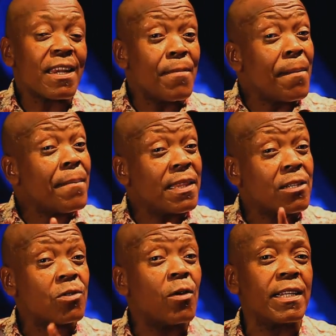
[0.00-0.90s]
remember the
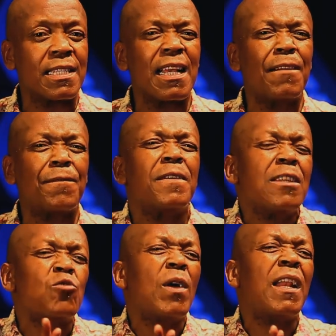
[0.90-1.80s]
song itself. It
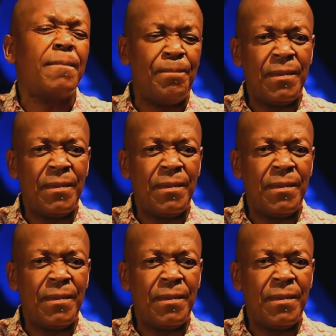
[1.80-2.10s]
is well.